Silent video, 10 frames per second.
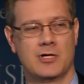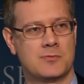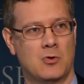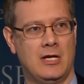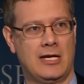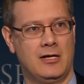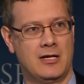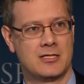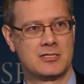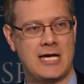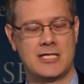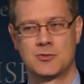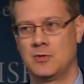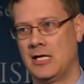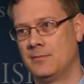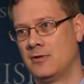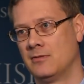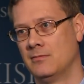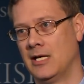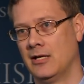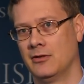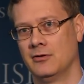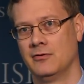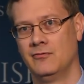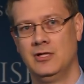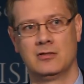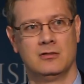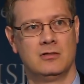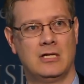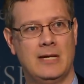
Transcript: where it's more likely to get sideswiped by another vehicle.